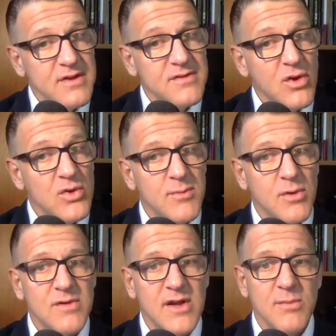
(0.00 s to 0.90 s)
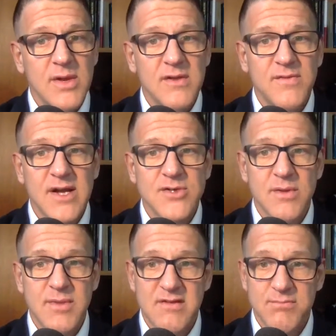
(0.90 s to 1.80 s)
is the only motorcycle manufacturer
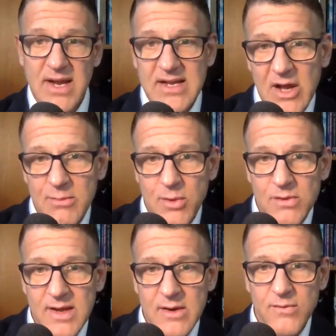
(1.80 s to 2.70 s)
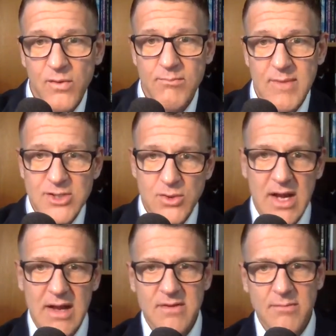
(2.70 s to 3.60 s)
that makes big, loud motorcycles for macho
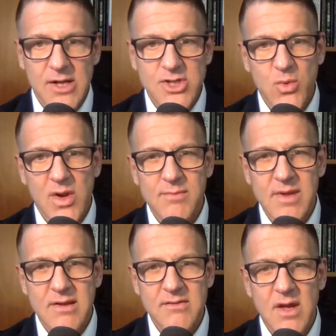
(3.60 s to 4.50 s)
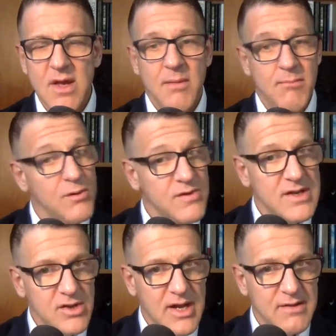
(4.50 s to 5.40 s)
guys and macho wannabes, mostly
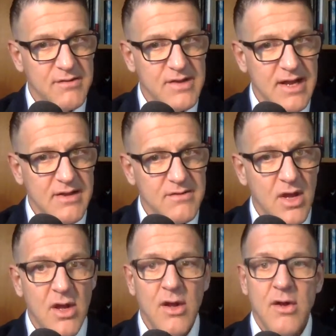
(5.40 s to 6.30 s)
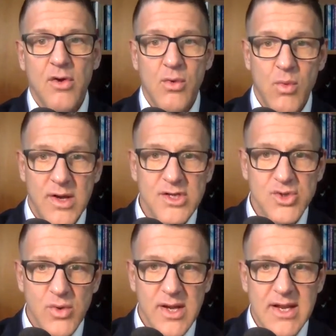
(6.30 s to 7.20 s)
in the United States, who want to
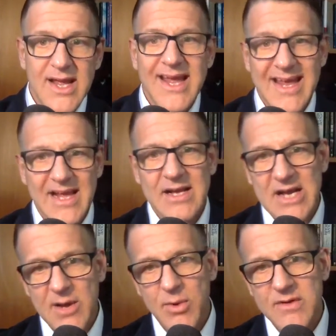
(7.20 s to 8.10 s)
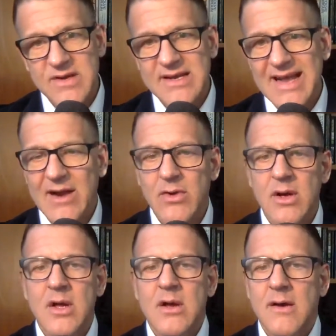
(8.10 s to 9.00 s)
join a gang of cowboys in an era
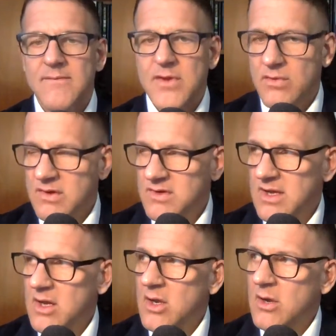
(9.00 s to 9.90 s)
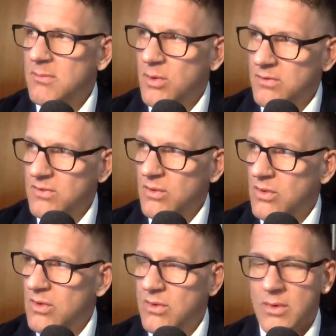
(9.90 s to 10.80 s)
of decreasing
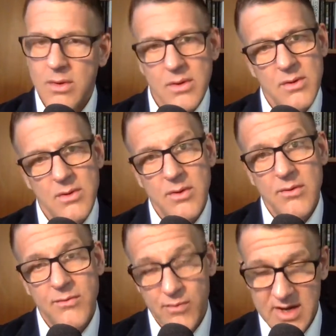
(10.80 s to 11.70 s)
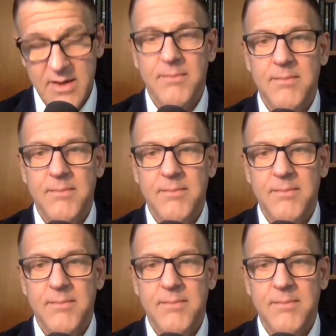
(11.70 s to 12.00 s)
personal freedom.